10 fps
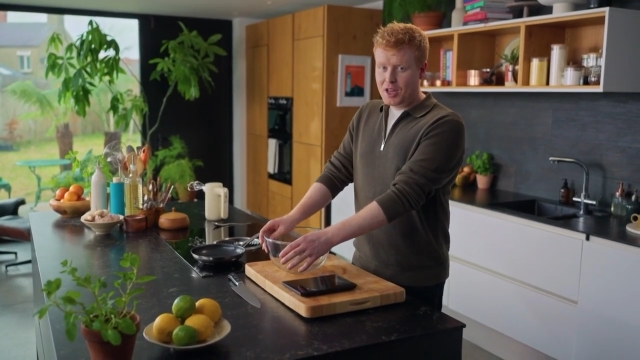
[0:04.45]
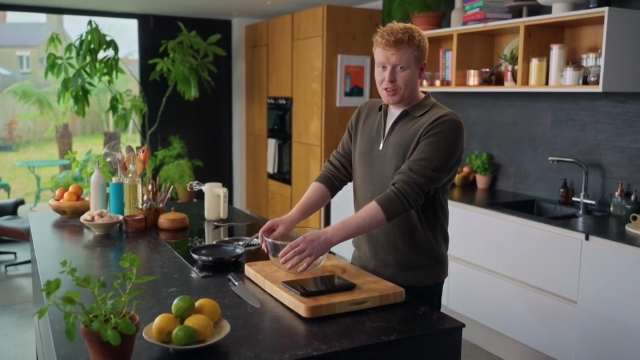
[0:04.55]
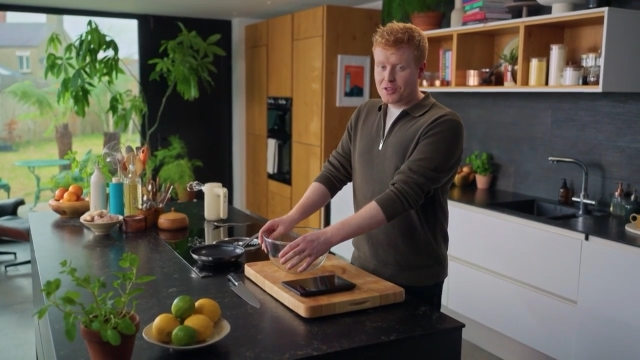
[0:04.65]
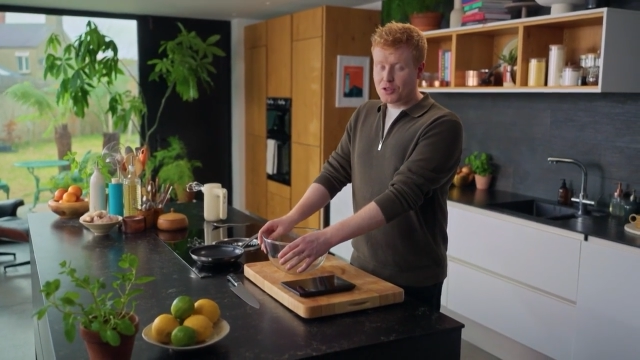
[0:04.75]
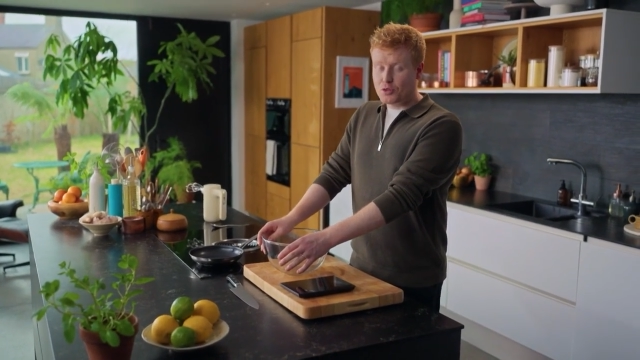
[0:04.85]

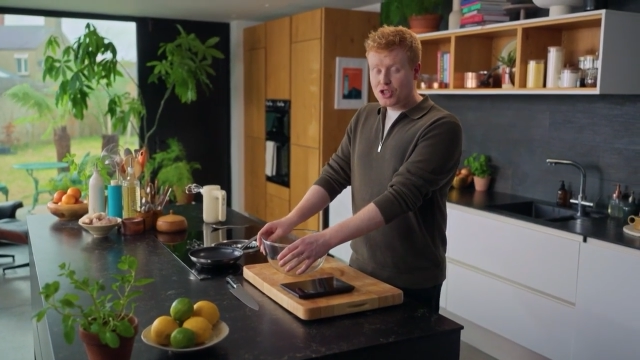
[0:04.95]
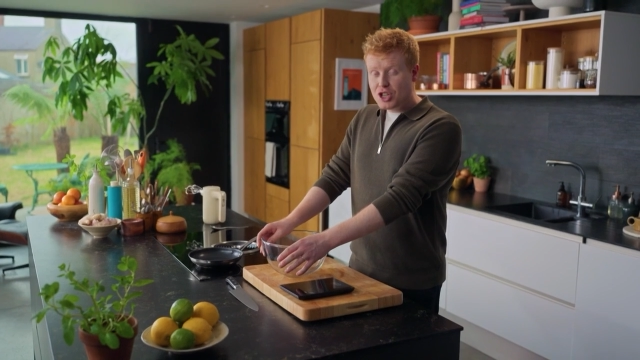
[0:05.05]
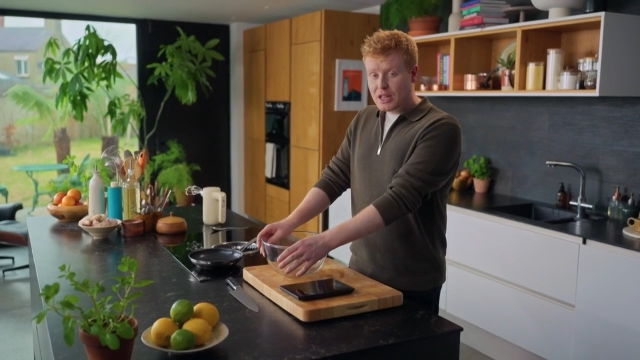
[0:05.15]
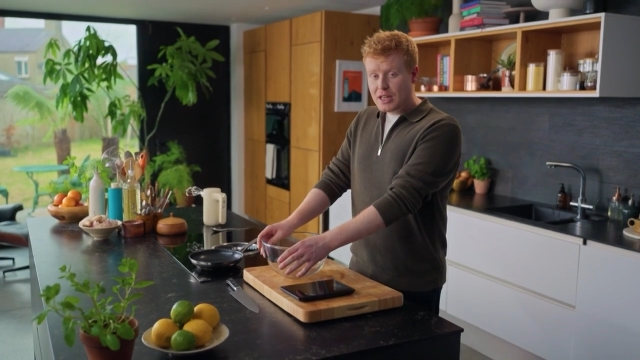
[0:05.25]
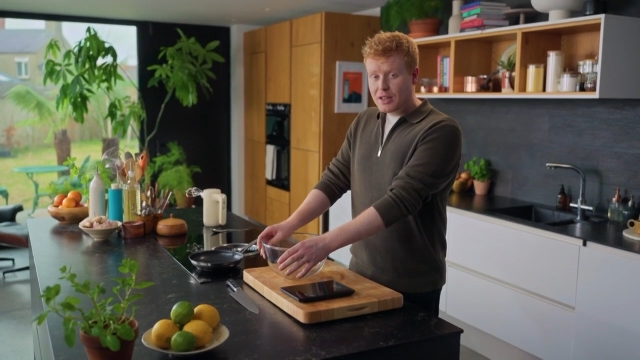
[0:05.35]
There's no
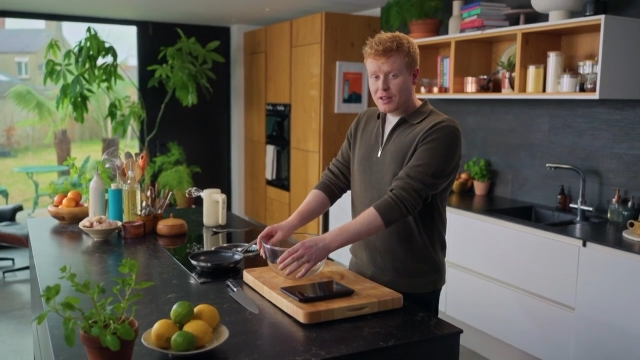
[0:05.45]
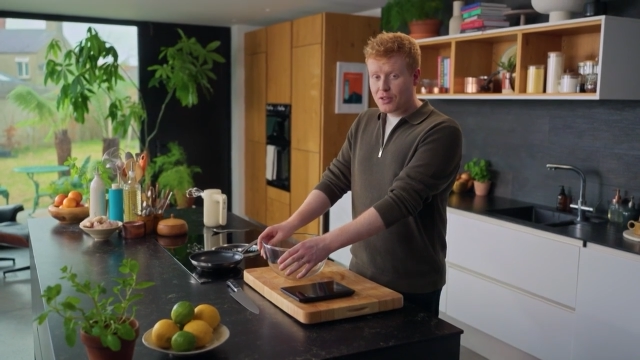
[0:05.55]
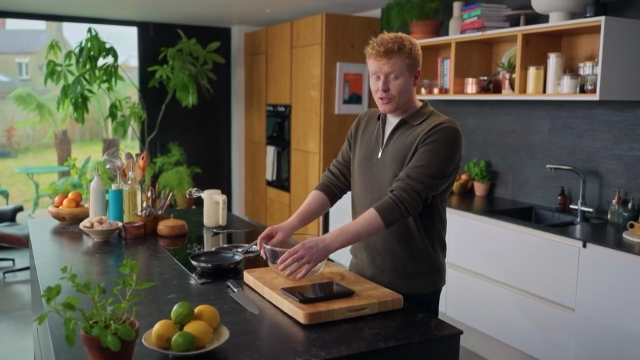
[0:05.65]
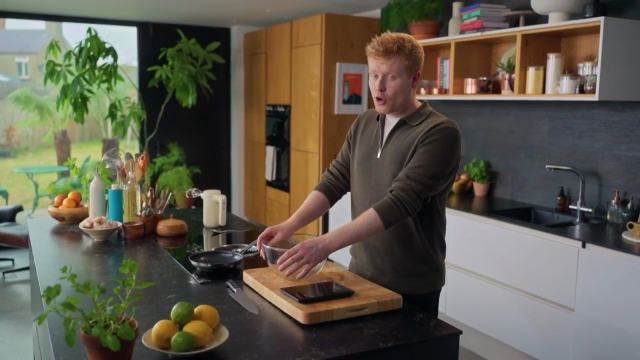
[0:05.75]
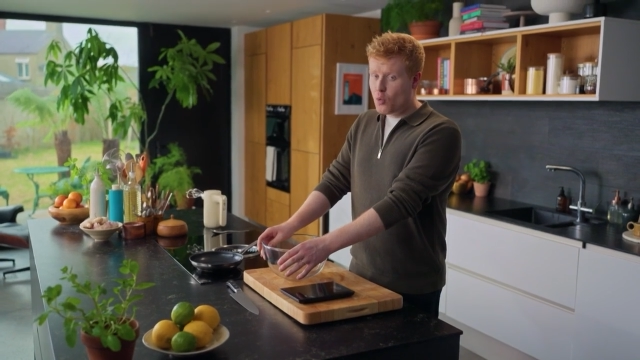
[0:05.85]
chilling,
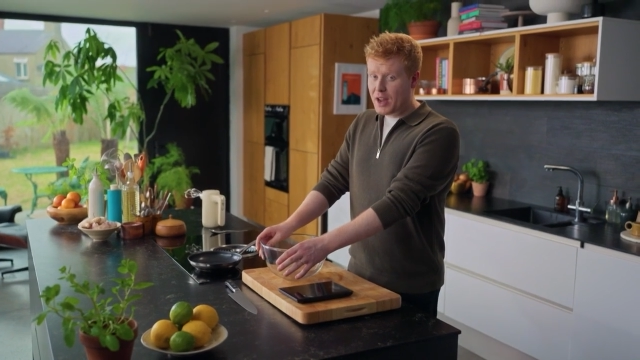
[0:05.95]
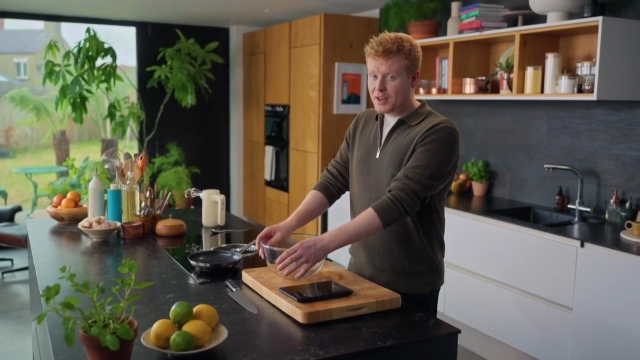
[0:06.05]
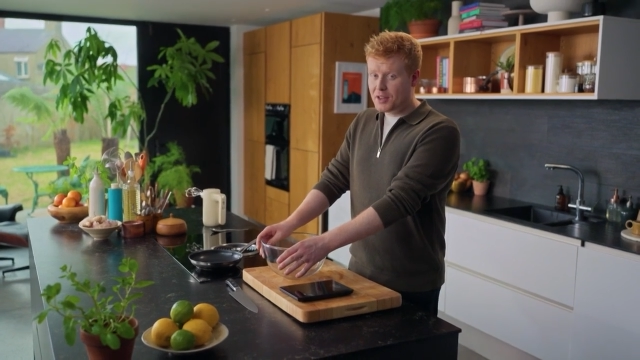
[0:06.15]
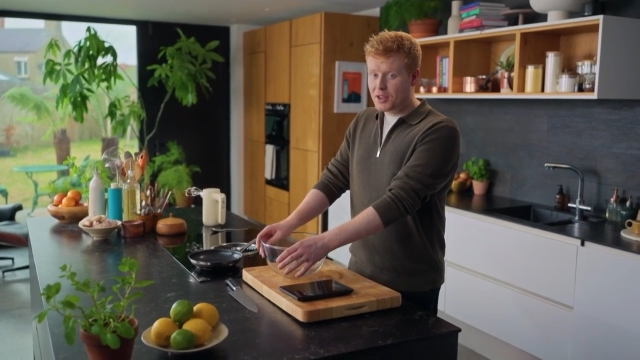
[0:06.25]
no waiting.